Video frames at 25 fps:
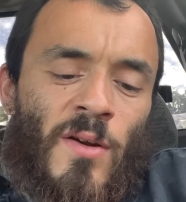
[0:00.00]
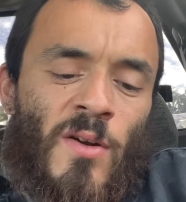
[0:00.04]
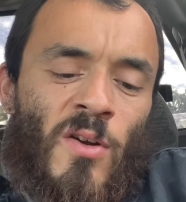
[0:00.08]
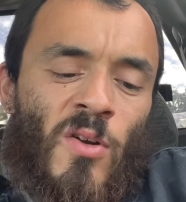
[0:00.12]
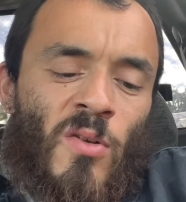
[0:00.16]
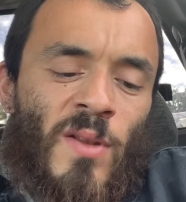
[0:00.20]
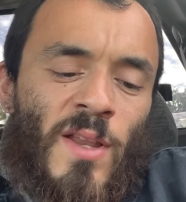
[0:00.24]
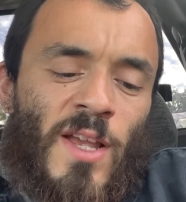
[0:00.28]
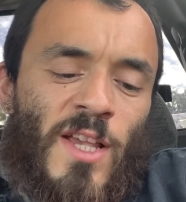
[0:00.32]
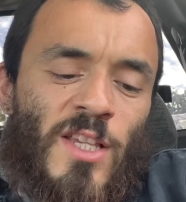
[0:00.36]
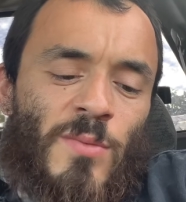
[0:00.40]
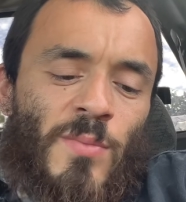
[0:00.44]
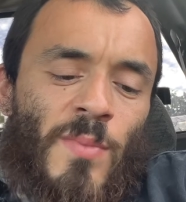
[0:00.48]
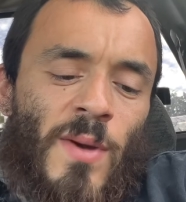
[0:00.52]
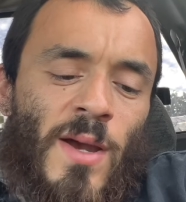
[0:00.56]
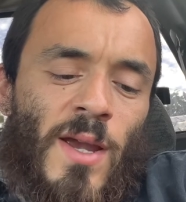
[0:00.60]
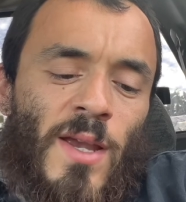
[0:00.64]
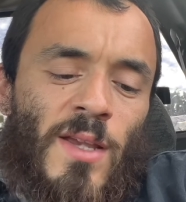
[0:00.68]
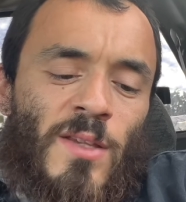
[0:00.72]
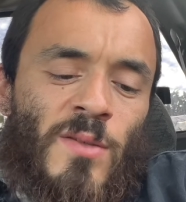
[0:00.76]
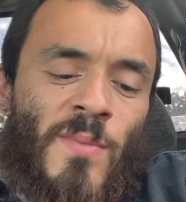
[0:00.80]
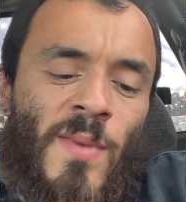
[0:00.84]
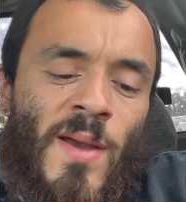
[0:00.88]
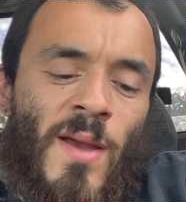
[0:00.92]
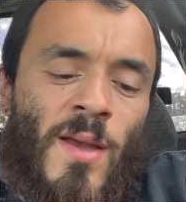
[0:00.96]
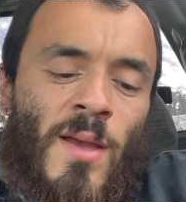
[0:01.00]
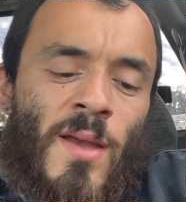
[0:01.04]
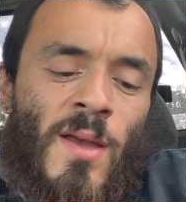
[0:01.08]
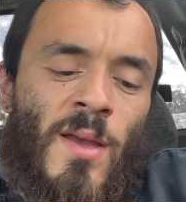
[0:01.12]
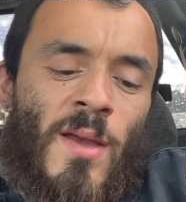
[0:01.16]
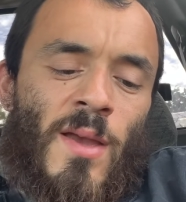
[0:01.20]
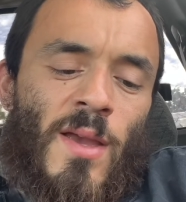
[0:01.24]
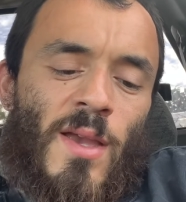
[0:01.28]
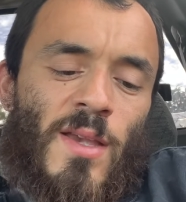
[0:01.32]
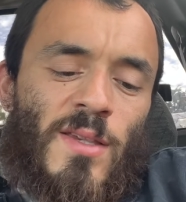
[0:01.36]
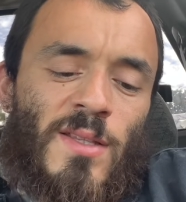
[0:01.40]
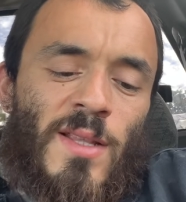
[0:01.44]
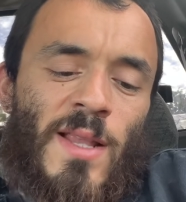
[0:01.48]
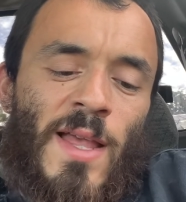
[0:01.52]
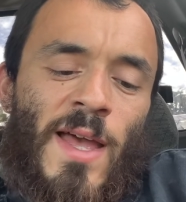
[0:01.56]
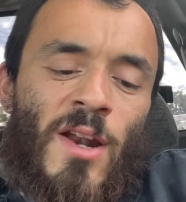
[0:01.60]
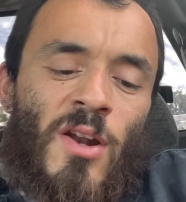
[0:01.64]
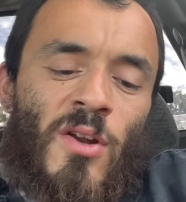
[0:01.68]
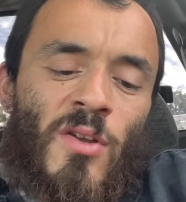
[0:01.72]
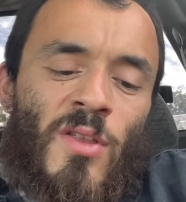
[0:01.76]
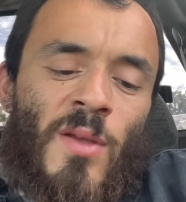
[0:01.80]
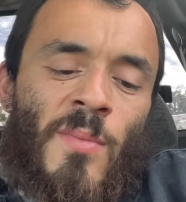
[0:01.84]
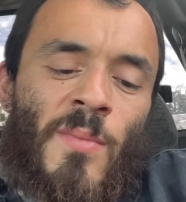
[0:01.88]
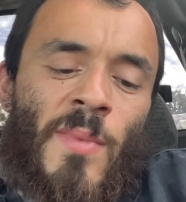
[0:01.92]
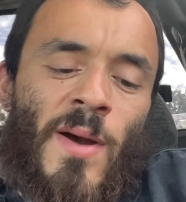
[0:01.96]
no less by his, his
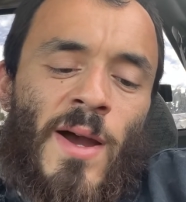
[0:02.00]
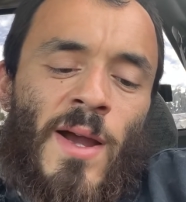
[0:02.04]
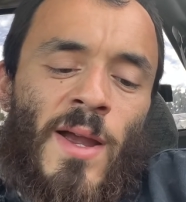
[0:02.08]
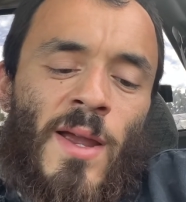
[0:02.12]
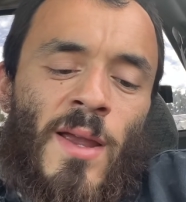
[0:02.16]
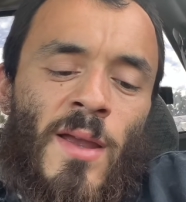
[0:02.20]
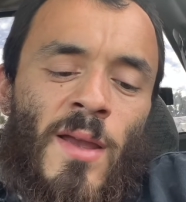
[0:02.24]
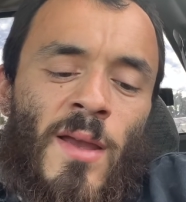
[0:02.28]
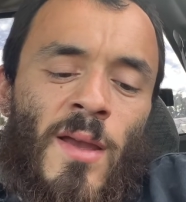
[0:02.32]
letter than by